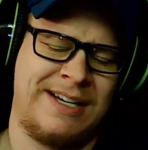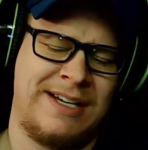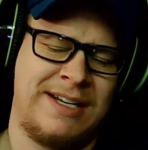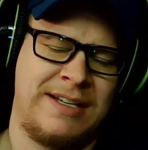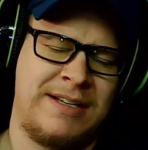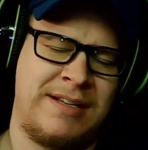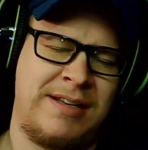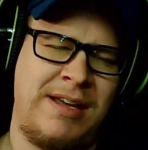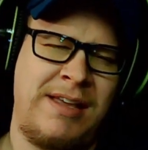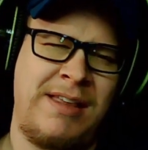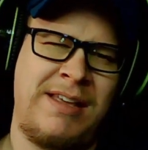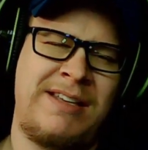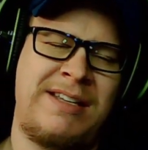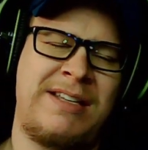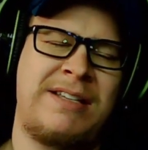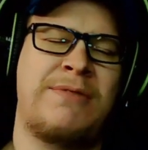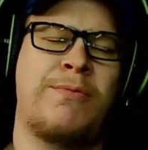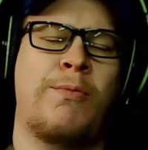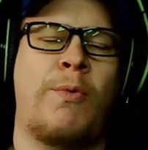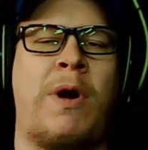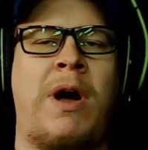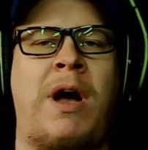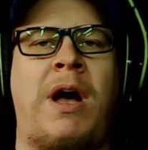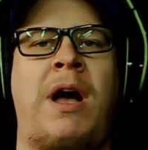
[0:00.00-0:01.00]
See, this is
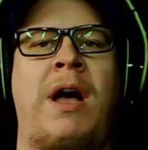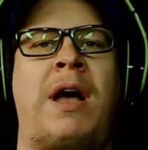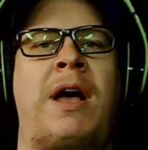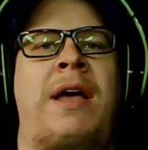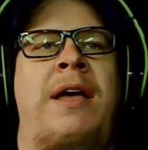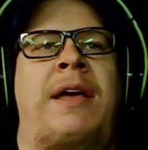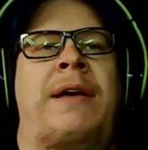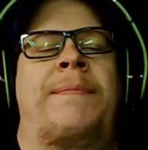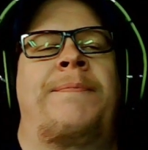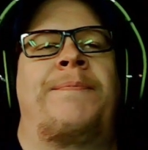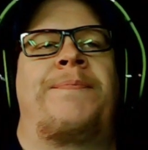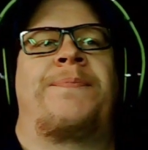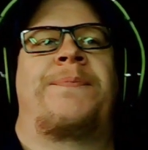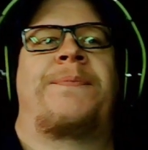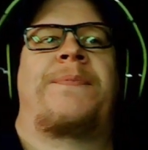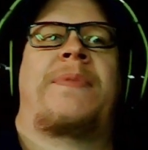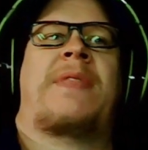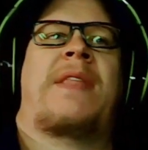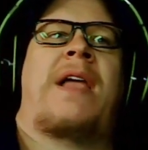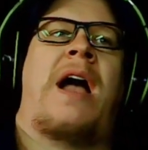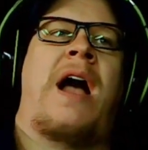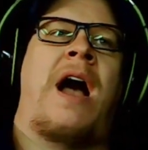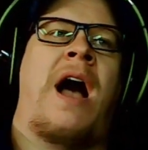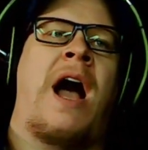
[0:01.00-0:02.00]
why
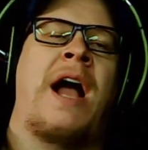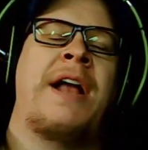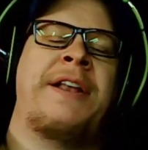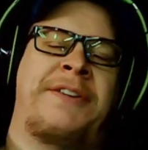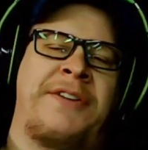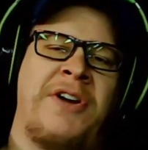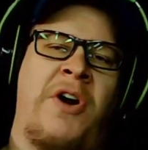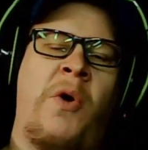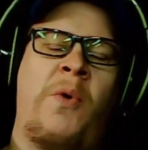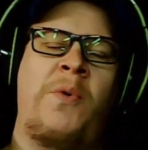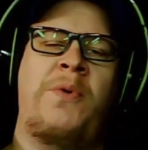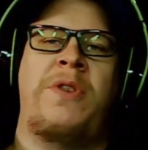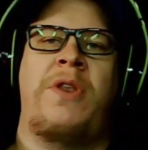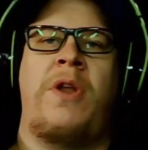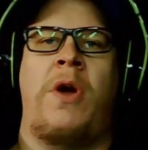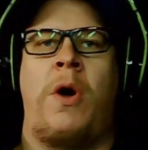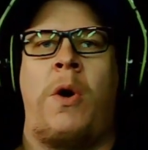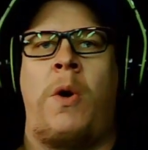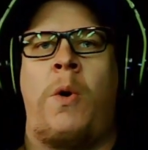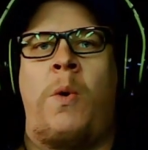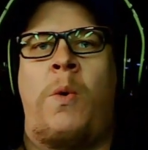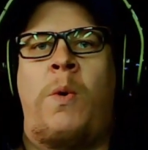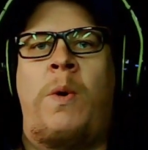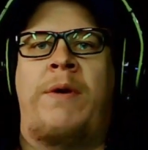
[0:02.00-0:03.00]
I don't
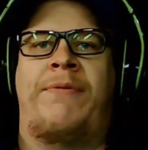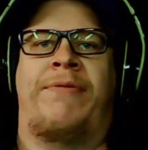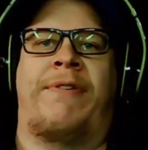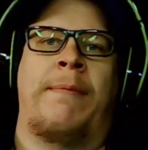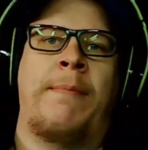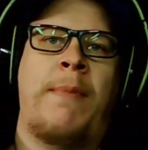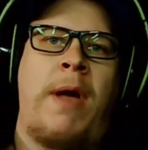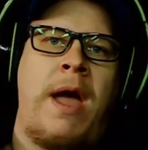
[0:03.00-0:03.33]
know if I'm